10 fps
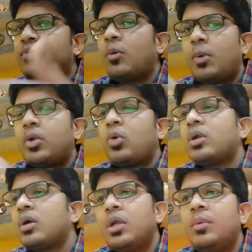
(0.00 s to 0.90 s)
from and
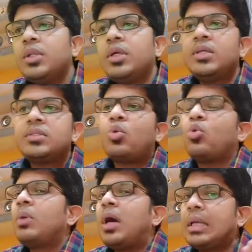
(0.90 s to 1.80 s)
not agree with it is the
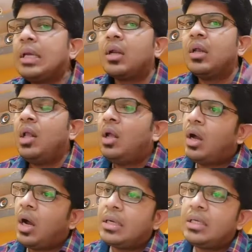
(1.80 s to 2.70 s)
HOMA-IR.
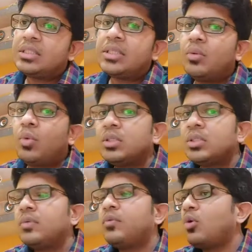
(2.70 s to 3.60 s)
Understand once
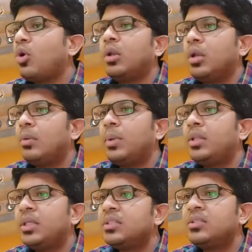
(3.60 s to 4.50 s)
and for all. I
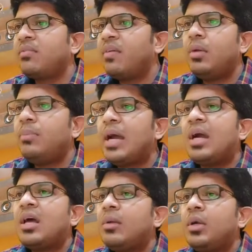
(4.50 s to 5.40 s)
mean, this is a very
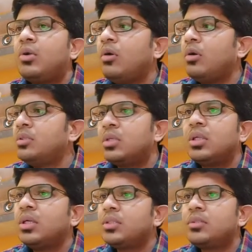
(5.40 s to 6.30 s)
bad habit, or in
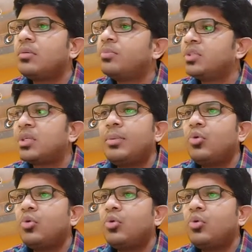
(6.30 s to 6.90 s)
certain cases of prescribing